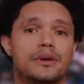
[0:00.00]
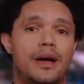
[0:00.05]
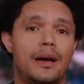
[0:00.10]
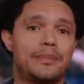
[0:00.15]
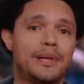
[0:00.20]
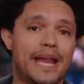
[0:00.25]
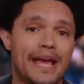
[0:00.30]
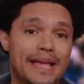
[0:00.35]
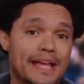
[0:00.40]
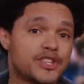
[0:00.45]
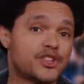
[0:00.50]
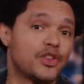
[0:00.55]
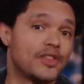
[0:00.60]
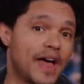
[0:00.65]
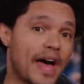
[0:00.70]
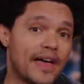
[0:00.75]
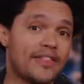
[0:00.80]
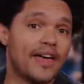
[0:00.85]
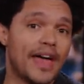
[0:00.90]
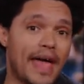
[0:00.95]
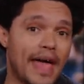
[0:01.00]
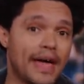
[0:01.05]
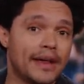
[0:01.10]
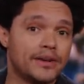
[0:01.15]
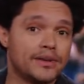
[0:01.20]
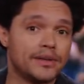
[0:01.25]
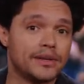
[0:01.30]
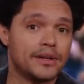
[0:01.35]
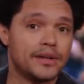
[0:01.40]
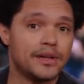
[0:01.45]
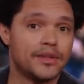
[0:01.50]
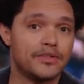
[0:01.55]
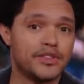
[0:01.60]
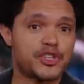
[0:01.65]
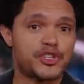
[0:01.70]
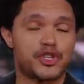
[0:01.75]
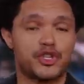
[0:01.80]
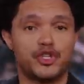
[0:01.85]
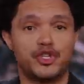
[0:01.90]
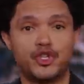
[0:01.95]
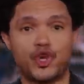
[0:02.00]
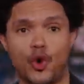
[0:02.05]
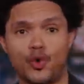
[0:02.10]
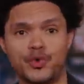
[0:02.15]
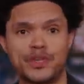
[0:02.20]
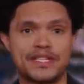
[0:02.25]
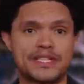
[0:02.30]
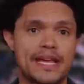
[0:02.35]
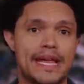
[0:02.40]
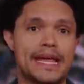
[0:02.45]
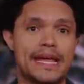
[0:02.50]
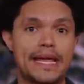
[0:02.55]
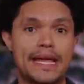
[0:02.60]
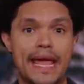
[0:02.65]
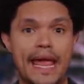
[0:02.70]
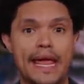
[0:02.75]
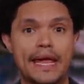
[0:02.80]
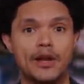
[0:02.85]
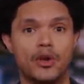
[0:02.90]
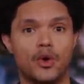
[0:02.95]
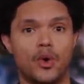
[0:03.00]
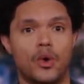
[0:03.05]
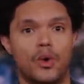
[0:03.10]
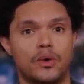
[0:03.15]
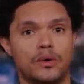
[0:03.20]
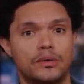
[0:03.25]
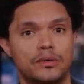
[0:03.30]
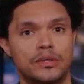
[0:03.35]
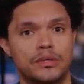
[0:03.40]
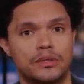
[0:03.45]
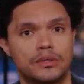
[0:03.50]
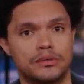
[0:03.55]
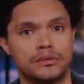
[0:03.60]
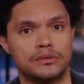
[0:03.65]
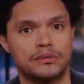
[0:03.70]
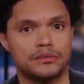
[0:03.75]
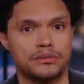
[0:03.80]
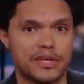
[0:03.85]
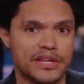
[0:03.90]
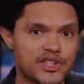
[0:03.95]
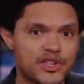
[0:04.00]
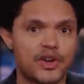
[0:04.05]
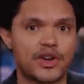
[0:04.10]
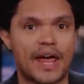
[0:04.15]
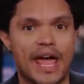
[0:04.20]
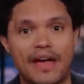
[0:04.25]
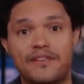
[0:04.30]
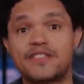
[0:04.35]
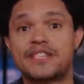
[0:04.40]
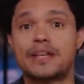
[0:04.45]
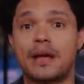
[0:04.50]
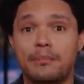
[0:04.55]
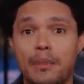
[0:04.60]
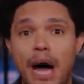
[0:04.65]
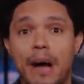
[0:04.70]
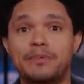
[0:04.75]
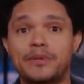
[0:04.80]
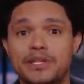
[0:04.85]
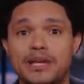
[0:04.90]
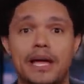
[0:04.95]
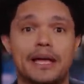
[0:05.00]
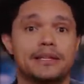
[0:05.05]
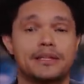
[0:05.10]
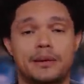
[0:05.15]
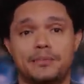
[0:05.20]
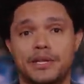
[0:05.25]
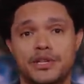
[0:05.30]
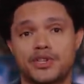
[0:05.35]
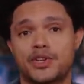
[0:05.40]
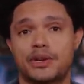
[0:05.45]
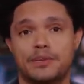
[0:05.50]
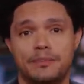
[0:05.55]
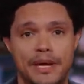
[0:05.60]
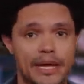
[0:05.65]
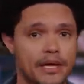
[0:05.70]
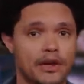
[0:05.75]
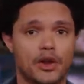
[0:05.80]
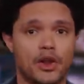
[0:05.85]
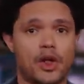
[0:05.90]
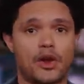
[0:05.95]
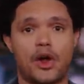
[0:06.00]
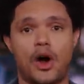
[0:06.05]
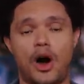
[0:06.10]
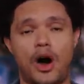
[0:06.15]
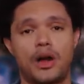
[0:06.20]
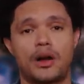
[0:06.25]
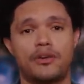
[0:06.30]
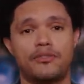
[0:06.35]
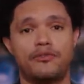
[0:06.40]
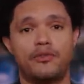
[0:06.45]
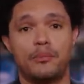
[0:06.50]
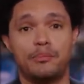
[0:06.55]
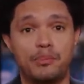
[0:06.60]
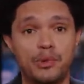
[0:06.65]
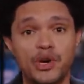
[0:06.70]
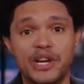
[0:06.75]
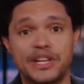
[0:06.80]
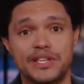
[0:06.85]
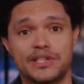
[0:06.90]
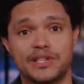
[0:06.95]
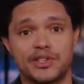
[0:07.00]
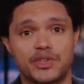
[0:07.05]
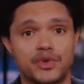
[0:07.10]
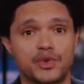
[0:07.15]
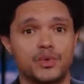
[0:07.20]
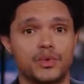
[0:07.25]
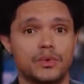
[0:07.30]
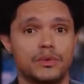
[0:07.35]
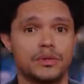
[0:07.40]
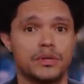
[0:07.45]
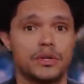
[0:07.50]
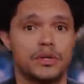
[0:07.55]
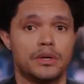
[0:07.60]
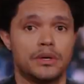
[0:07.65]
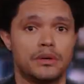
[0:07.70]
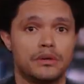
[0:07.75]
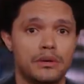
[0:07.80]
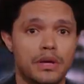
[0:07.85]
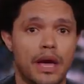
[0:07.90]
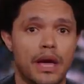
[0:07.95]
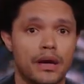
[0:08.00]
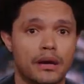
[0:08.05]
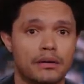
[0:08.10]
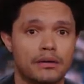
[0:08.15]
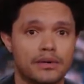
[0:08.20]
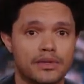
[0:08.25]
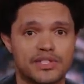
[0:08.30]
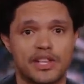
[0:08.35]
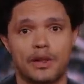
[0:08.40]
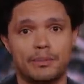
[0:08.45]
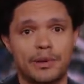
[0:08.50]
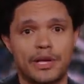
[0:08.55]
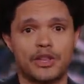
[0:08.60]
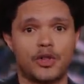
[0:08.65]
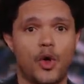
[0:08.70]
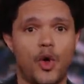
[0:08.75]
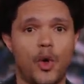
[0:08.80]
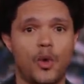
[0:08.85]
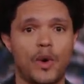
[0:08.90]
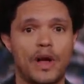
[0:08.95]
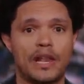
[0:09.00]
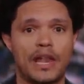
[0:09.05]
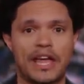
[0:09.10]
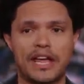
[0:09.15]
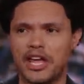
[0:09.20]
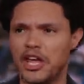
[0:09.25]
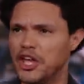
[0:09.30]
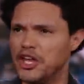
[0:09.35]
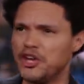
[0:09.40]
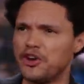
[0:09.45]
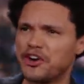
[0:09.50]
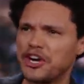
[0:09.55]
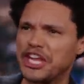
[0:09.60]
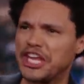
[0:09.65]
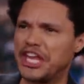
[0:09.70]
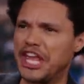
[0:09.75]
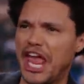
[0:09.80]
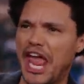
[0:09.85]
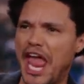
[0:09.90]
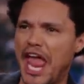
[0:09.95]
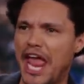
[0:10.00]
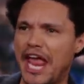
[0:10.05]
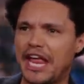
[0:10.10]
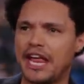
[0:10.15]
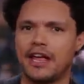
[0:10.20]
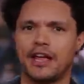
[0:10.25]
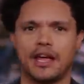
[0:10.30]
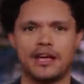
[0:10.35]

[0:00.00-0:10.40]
I mean, I guess on the other hand, this don't say gay law is gonna have some upsides. I mean, it's gonna make it a lot harder for bullies in school. Yeah, because they'll be in the hallway like, you're gay!